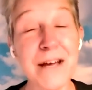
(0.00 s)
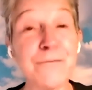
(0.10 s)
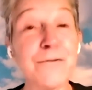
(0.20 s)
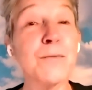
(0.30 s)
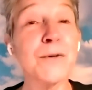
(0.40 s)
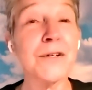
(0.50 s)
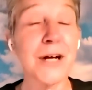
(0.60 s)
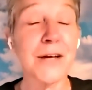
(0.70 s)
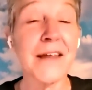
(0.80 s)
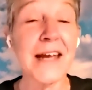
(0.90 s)
favorable?
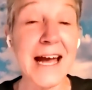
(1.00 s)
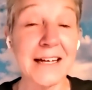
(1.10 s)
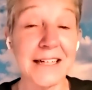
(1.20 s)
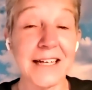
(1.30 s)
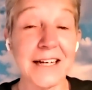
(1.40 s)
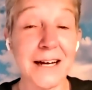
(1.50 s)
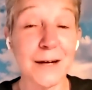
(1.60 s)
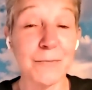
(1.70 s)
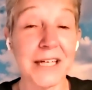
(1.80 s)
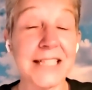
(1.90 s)
Are they
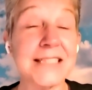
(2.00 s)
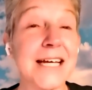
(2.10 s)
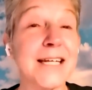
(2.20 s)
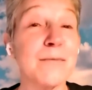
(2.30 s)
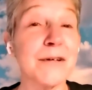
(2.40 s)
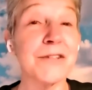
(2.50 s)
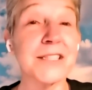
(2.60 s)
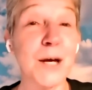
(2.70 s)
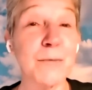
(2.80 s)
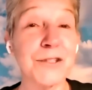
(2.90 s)
excited about
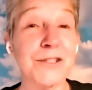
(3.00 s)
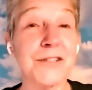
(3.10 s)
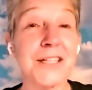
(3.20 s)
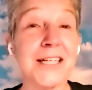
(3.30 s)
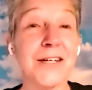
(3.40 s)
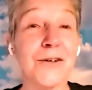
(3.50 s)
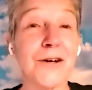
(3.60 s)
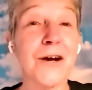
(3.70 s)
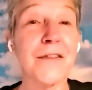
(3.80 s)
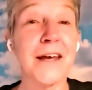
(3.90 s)
this opportunity,
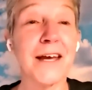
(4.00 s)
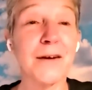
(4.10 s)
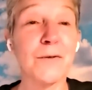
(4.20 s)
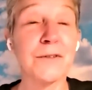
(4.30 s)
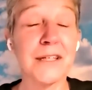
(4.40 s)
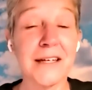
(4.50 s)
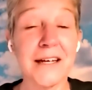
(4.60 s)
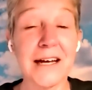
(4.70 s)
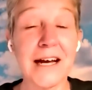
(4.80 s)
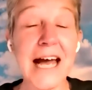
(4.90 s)
or are they
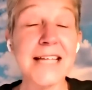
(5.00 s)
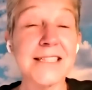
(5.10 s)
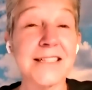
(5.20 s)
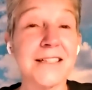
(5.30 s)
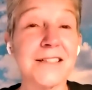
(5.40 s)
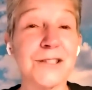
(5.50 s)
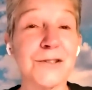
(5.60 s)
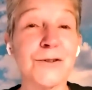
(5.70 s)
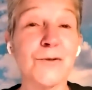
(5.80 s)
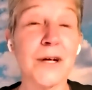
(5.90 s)
hesitant
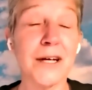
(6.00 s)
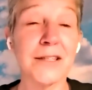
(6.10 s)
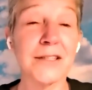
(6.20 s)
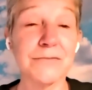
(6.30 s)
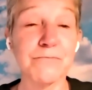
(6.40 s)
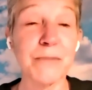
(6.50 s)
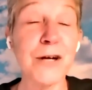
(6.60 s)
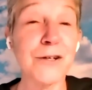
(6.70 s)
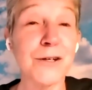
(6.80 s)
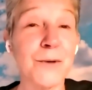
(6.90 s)
to
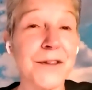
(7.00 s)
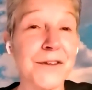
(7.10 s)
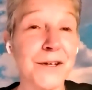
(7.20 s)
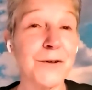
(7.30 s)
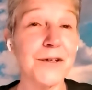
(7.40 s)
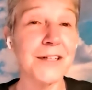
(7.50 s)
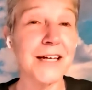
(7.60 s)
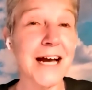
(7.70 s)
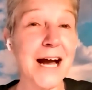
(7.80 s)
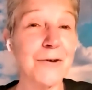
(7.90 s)
partner with you?
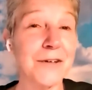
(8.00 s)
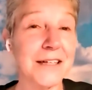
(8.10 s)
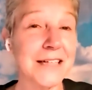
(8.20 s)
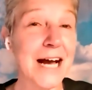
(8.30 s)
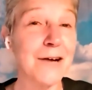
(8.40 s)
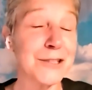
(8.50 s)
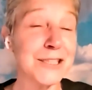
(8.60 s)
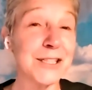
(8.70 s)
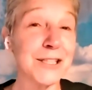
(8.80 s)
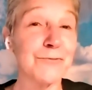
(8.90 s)
how
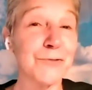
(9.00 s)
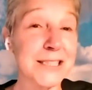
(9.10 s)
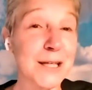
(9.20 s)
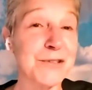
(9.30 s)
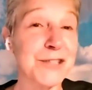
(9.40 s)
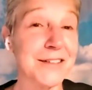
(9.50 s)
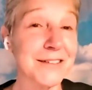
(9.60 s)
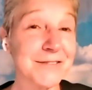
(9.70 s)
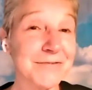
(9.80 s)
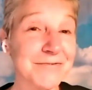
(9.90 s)
is the reception?